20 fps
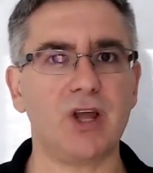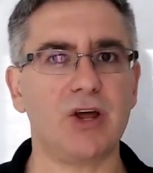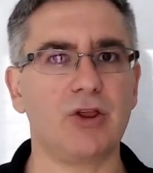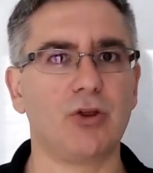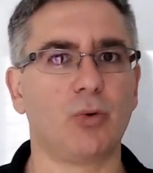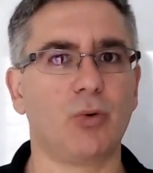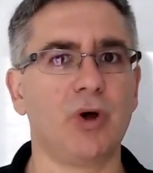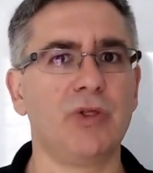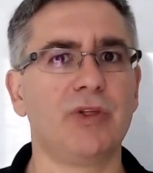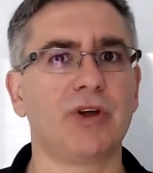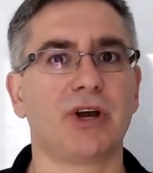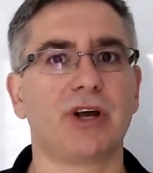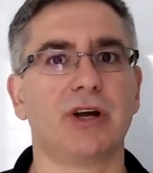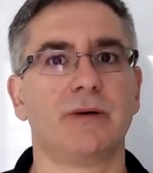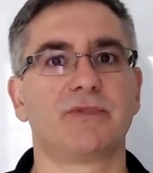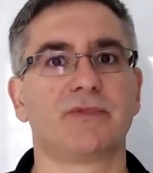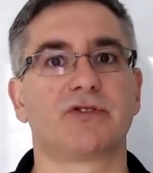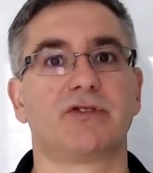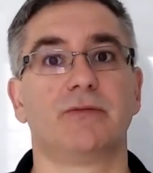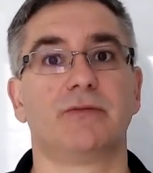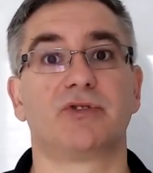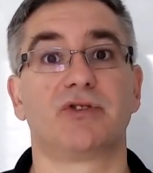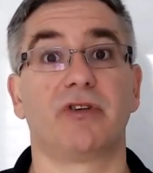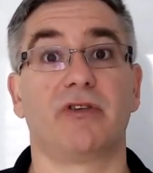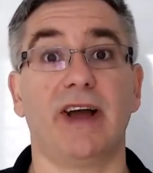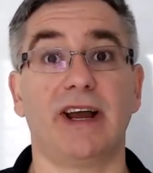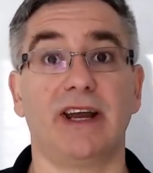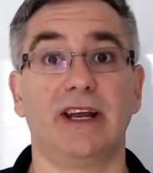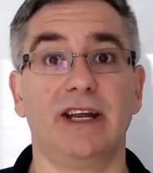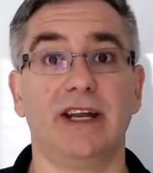the one that comes from sort of
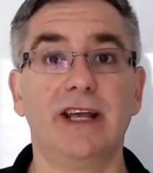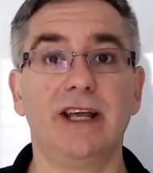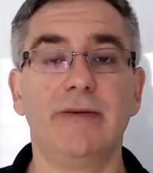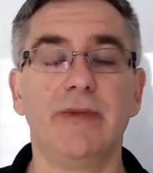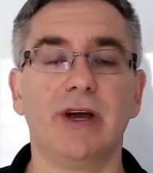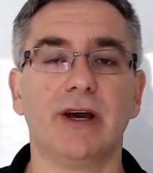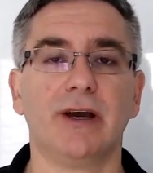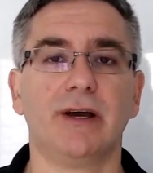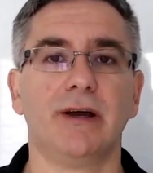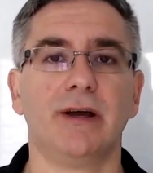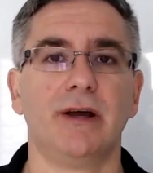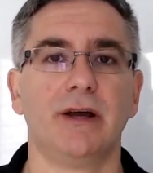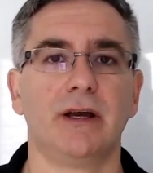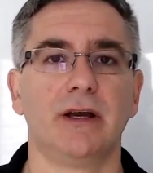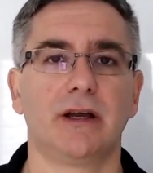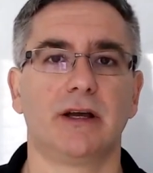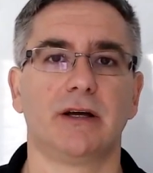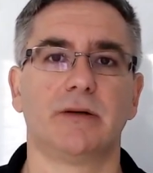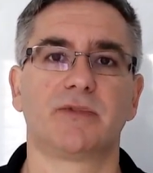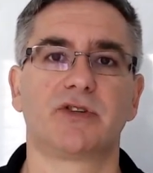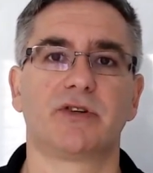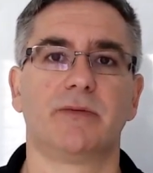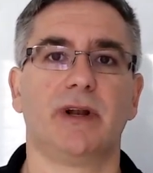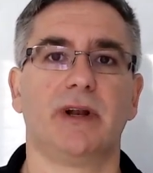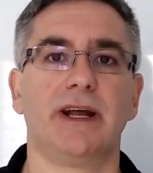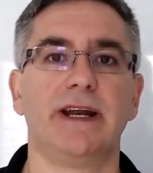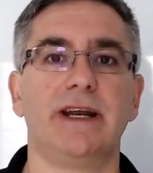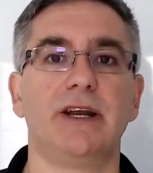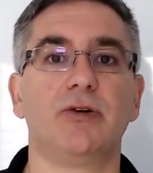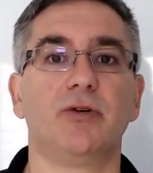academia comes from a
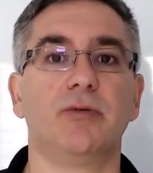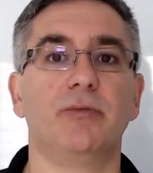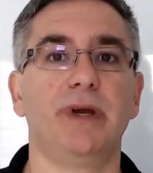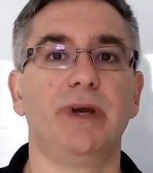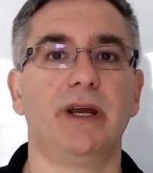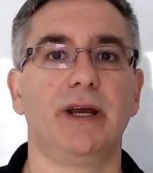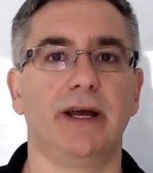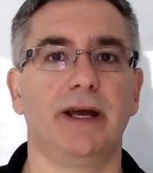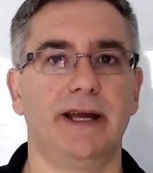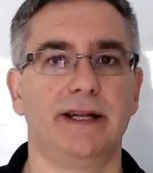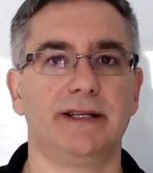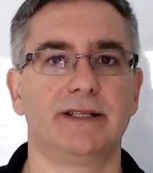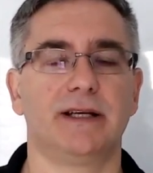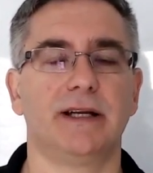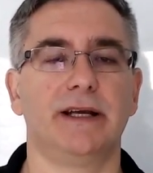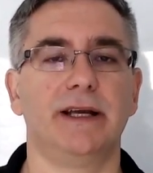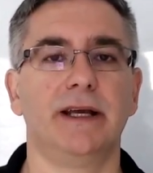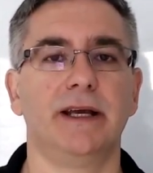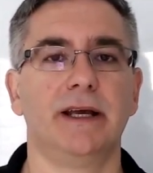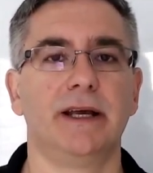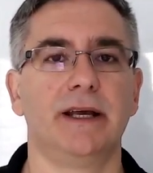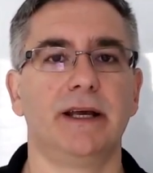lady called Mica Endsley.